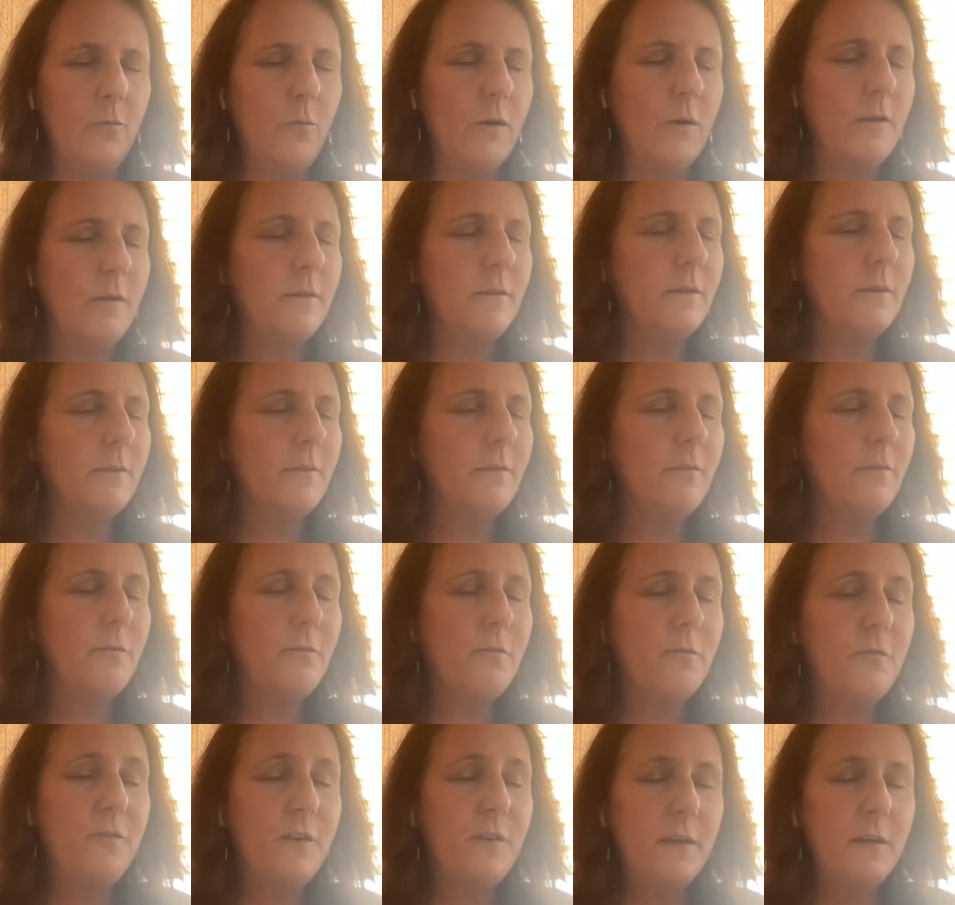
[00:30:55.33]
What does it
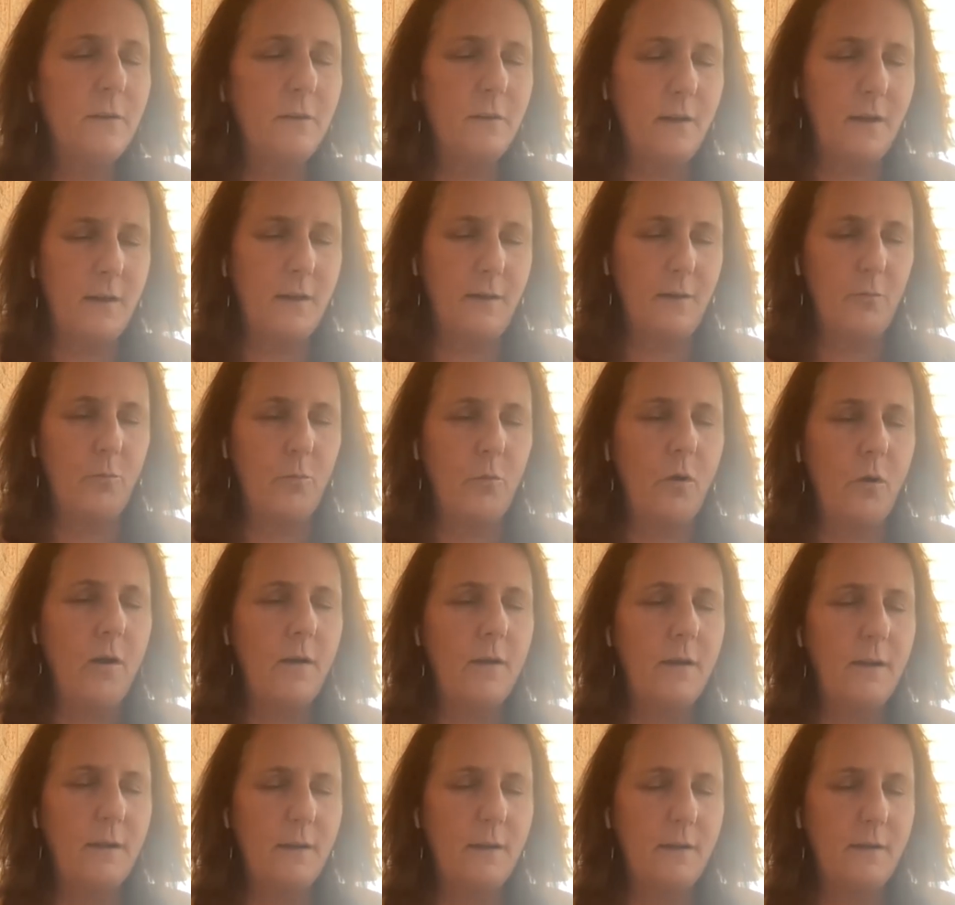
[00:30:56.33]
feel like
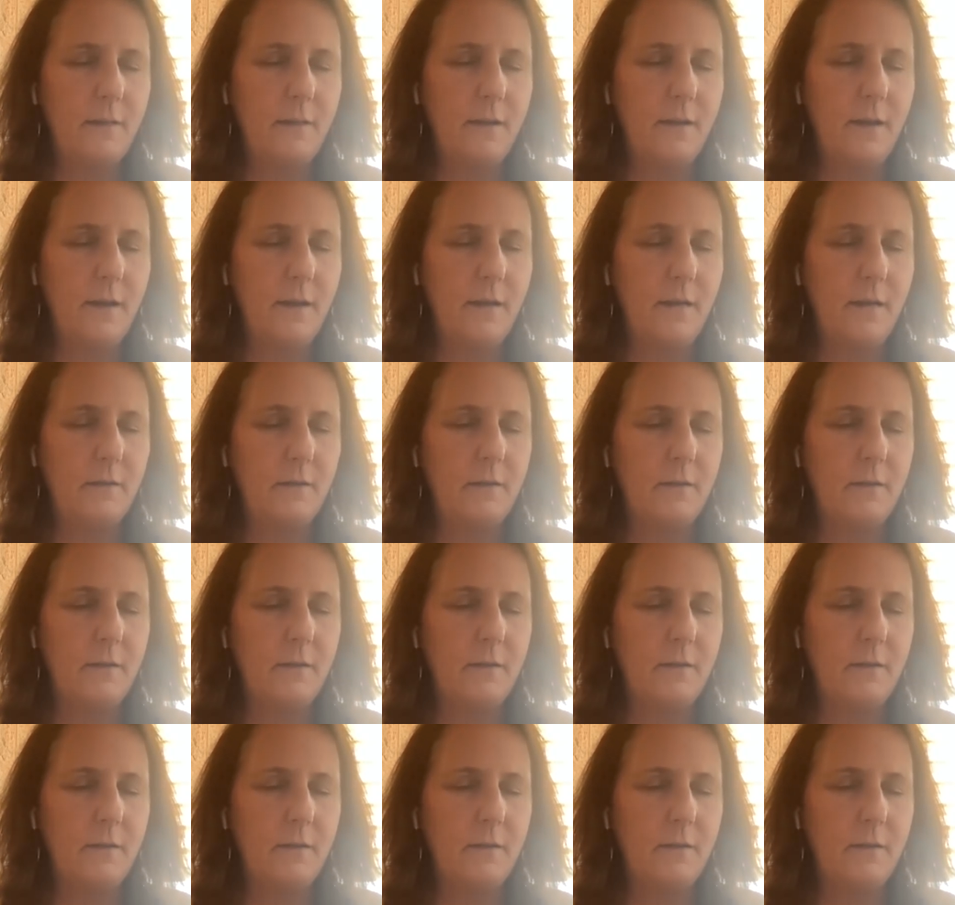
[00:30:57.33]
walking in that?